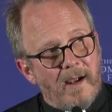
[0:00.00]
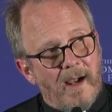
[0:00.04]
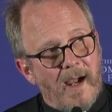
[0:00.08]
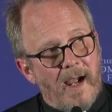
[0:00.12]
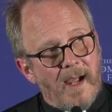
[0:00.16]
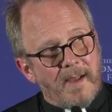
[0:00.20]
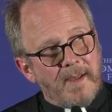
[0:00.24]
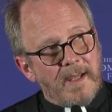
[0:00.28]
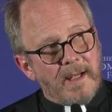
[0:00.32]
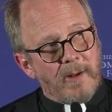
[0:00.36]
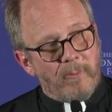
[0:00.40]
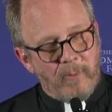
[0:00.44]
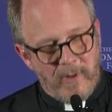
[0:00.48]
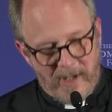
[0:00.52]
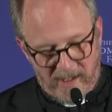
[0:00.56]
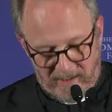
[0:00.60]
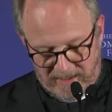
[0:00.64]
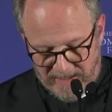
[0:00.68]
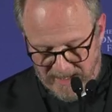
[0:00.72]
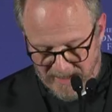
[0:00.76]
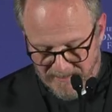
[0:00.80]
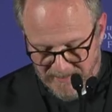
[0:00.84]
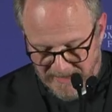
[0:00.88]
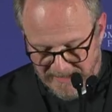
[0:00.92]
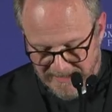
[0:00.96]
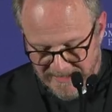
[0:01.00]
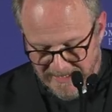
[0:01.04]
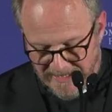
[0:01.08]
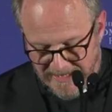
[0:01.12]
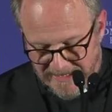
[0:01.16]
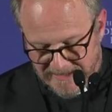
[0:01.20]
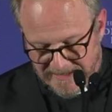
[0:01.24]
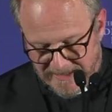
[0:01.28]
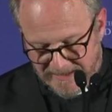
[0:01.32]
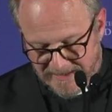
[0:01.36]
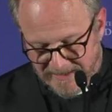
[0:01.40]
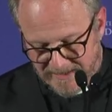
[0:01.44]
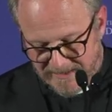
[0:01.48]
I think we are coming
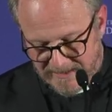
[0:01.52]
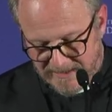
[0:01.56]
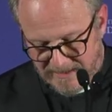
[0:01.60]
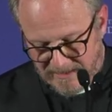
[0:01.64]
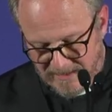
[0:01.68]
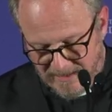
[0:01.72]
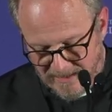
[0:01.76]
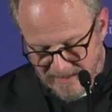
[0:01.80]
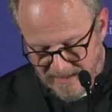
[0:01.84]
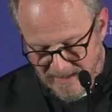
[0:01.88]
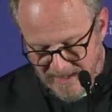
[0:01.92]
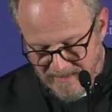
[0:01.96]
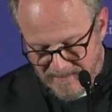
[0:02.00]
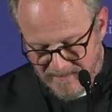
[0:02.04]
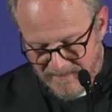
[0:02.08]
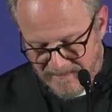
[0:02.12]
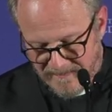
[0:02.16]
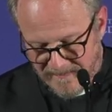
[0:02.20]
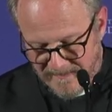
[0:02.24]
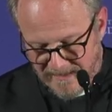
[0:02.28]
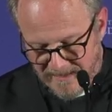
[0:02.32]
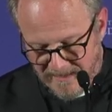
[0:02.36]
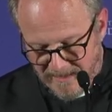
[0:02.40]
near to the time